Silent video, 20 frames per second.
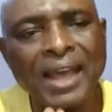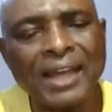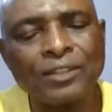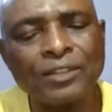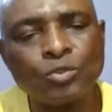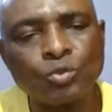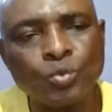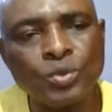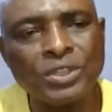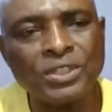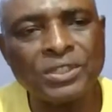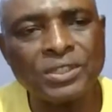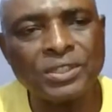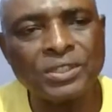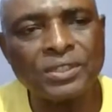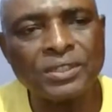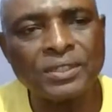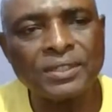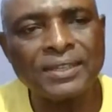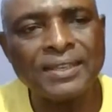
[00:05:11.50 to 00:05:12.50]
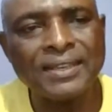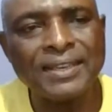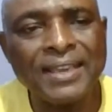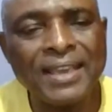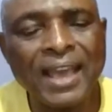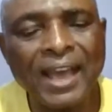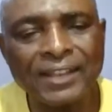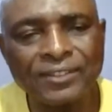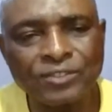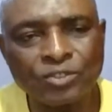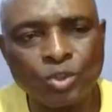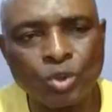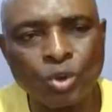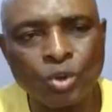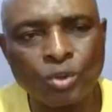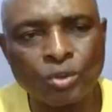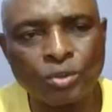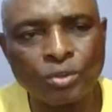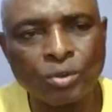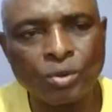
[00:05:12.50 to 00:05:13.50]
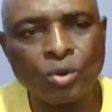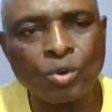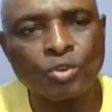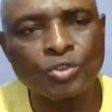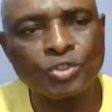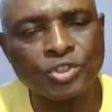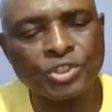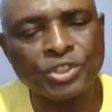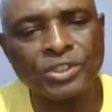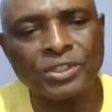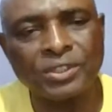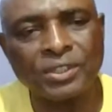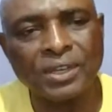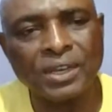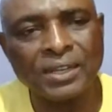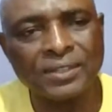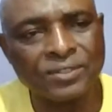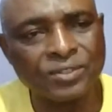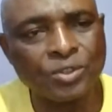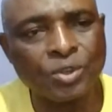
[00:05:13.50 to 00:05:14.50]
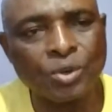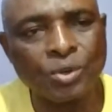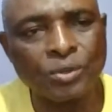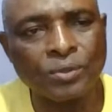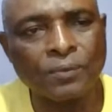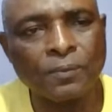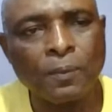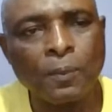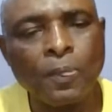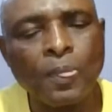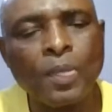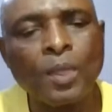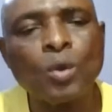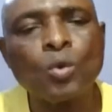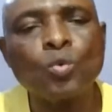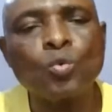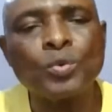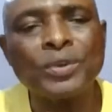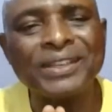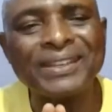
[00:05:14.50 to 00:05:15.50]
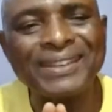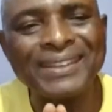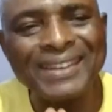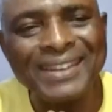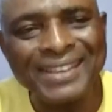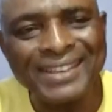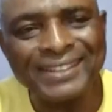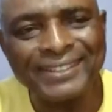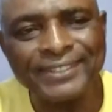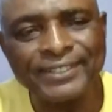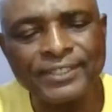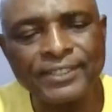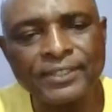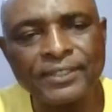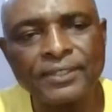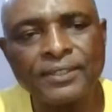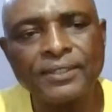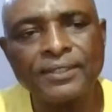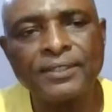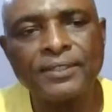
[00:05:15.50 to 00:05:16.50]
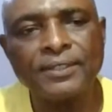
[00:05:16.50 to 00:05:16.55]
that which he has done or she has done, we need